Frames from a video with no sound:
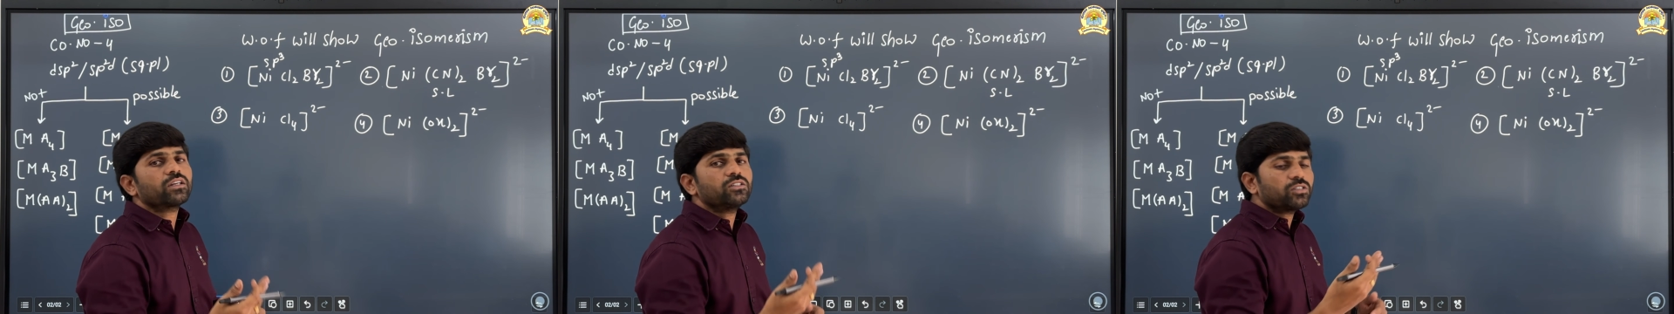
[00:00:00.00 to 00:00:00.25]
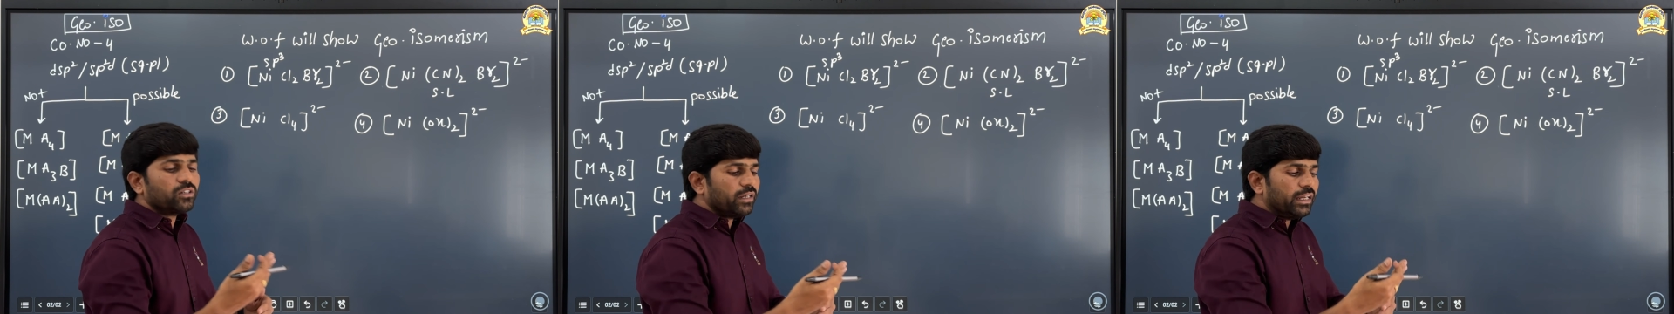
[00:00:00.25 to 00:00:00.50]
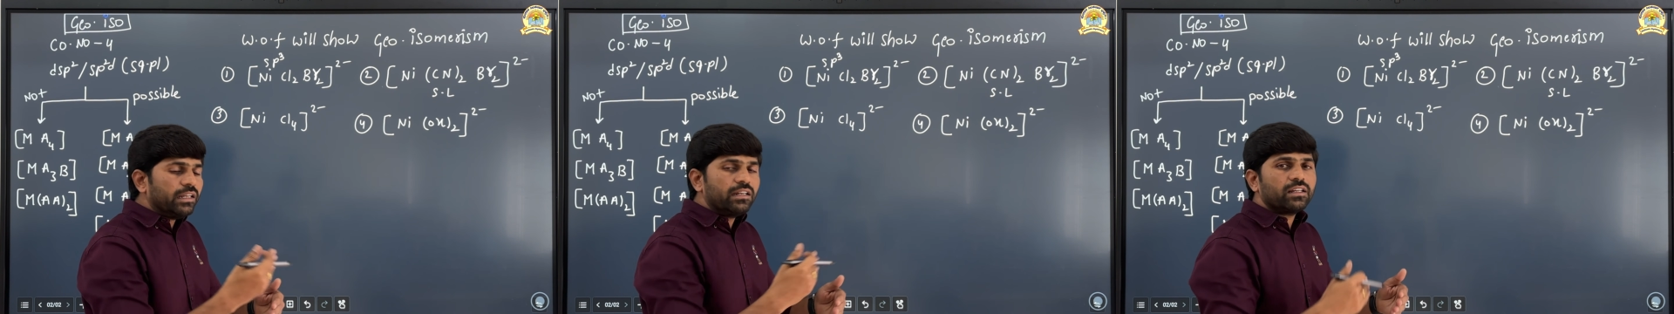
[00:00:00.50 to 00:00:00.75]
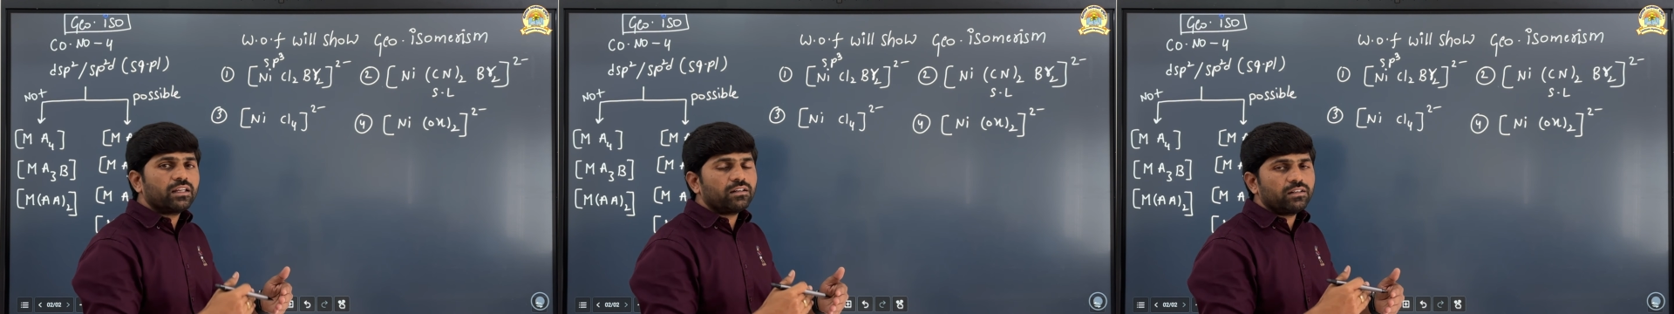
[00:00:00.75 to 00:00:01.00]
So
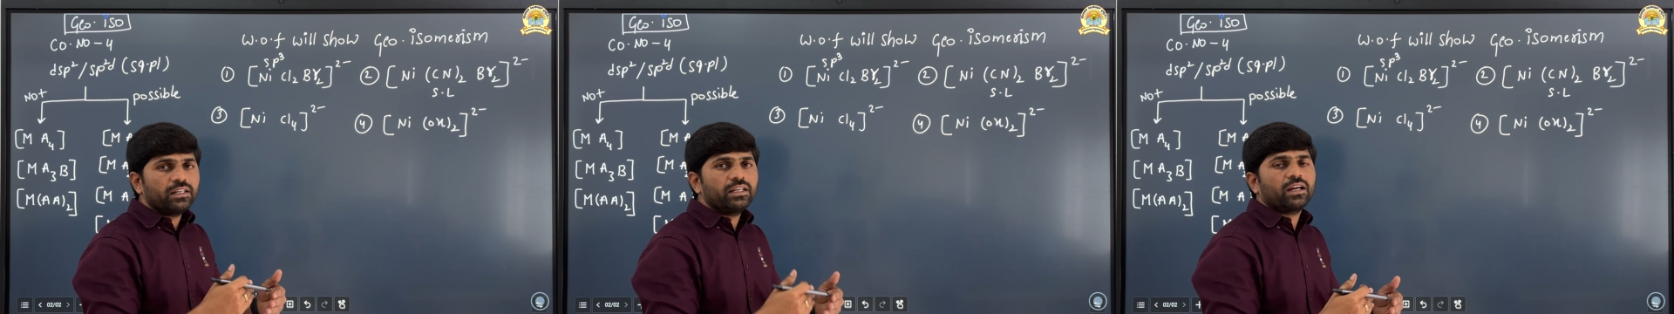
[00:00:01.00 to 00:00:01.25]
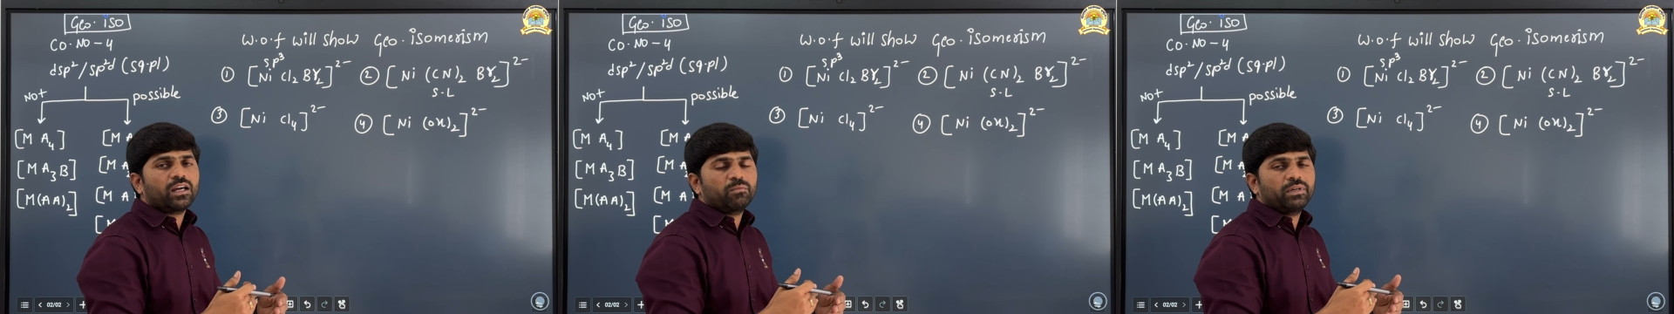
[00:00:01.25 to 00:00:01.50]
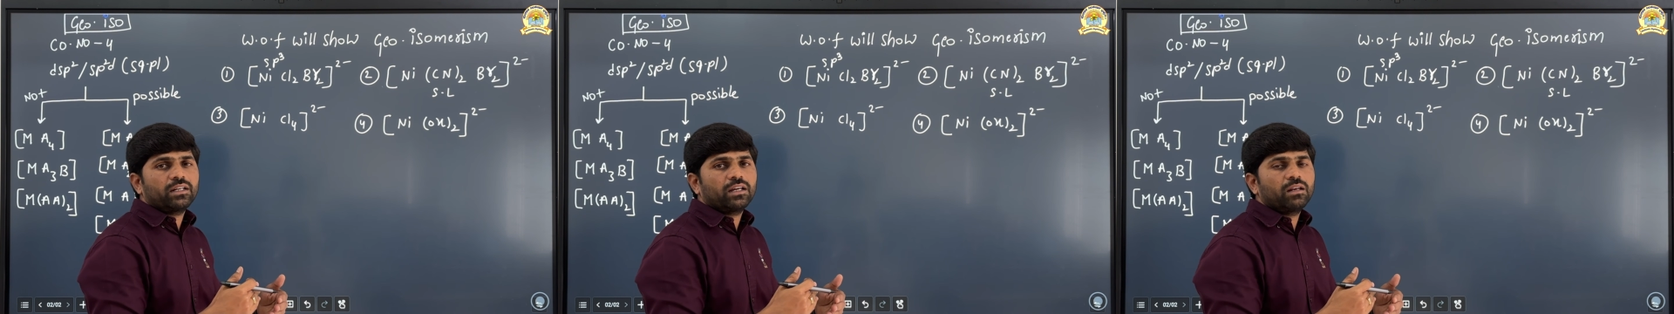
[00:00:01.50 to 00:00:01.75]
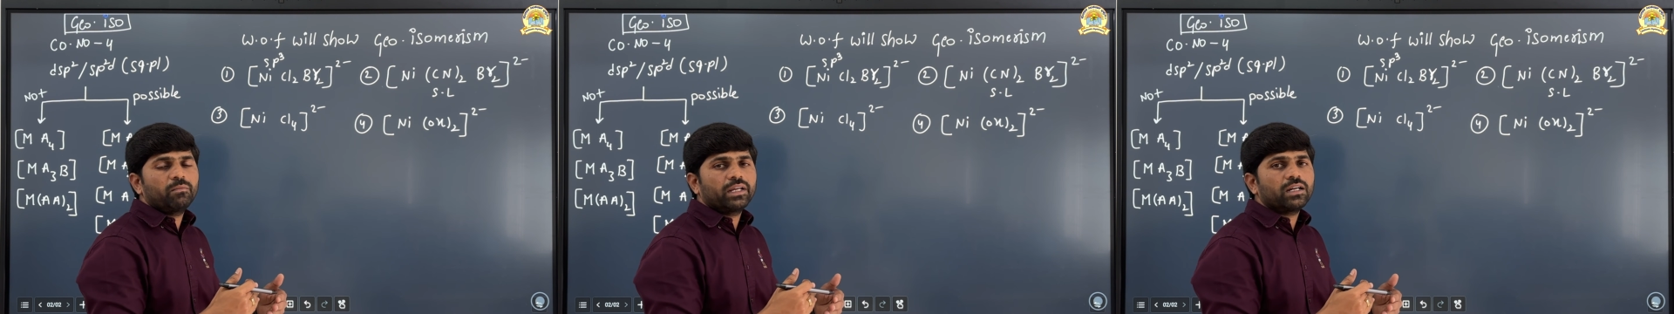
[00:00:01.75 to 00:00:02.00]
inner d
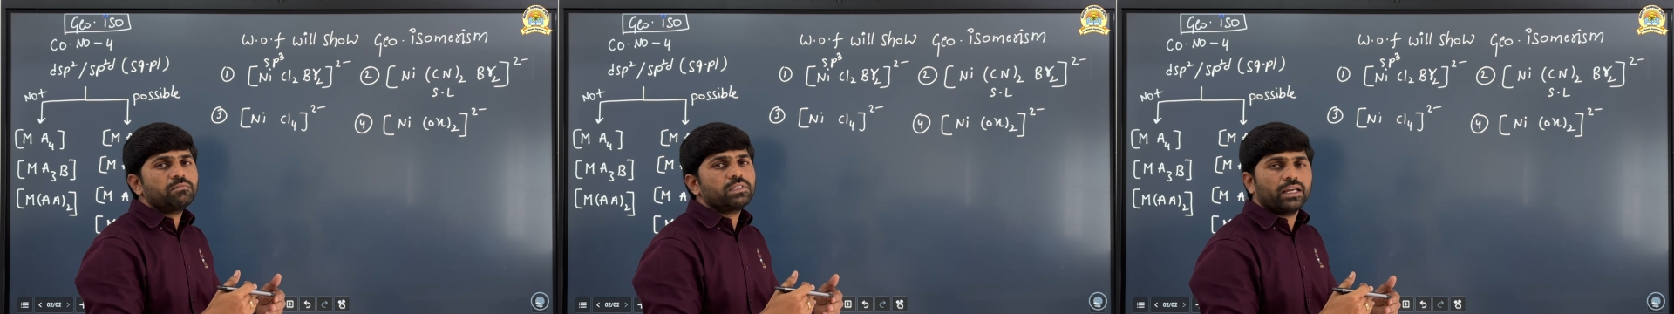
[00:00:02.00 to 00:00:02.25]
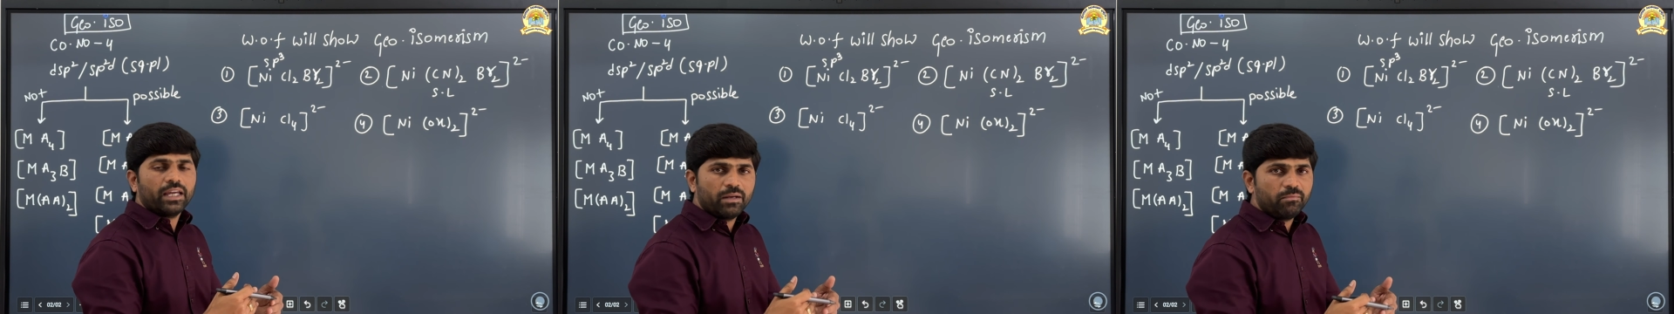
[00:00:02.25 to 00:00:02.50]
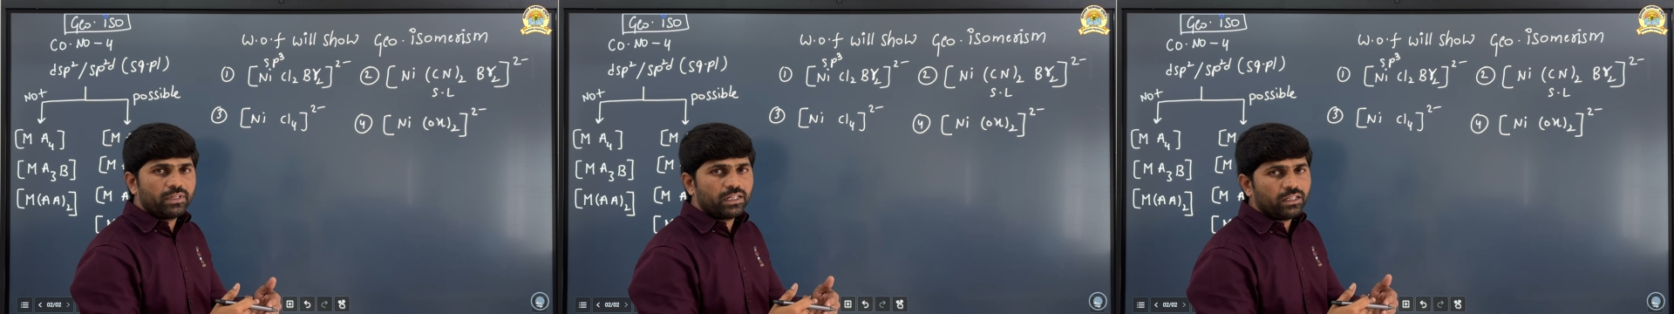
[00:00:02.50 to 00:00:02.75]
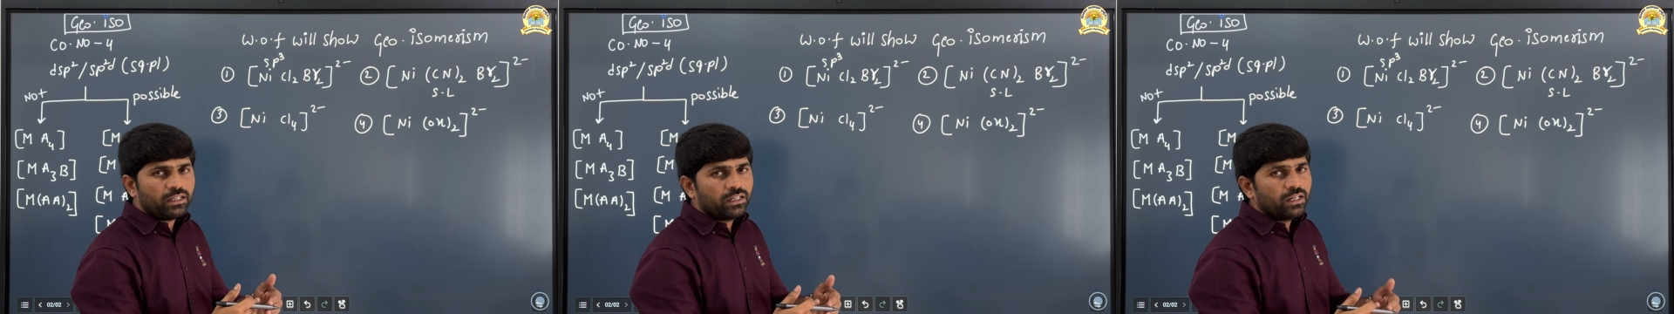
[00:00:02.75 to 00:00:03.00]
orbital becomes
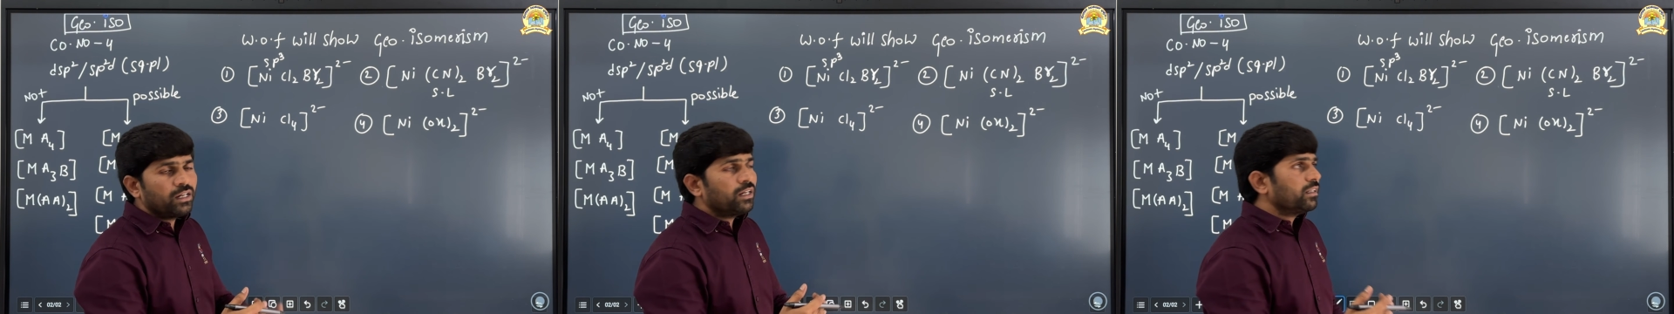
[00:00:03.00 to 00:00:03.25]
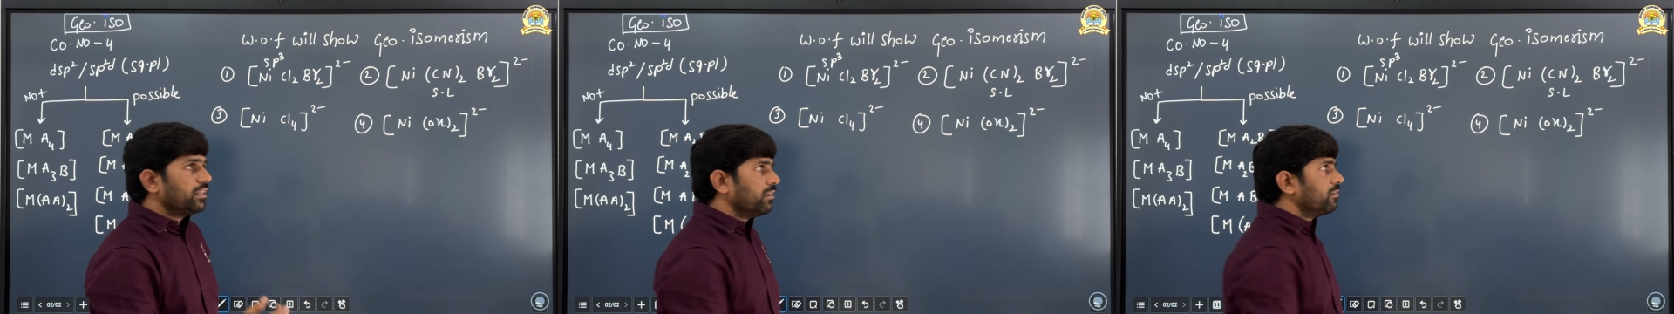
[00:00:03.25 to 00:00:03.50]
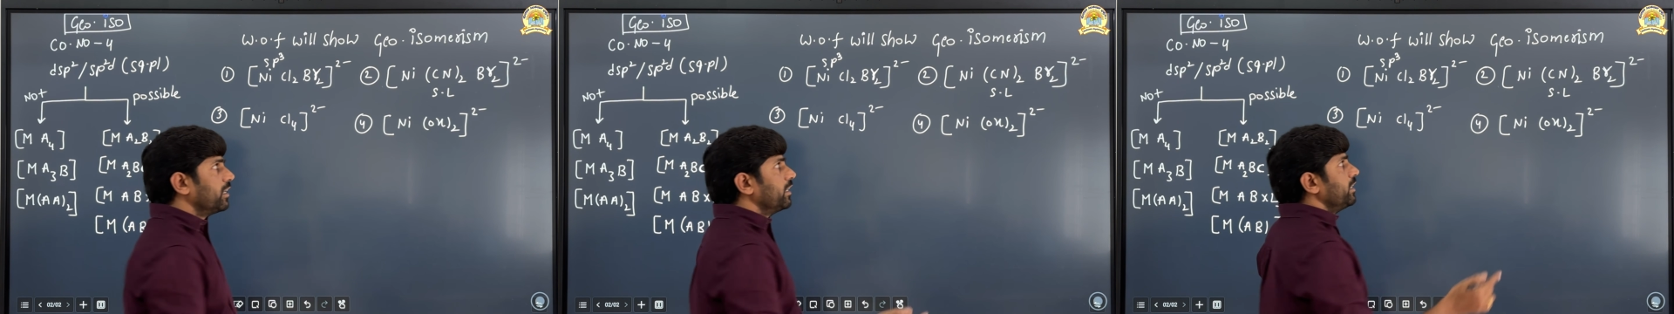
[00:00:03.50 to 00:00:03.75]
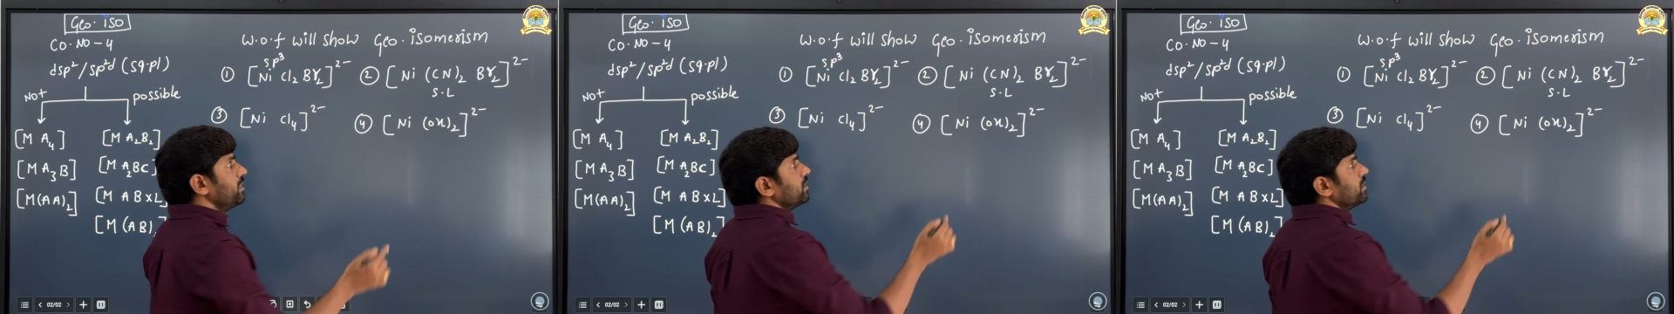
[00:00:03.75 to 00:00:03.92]
empty. Then what it is?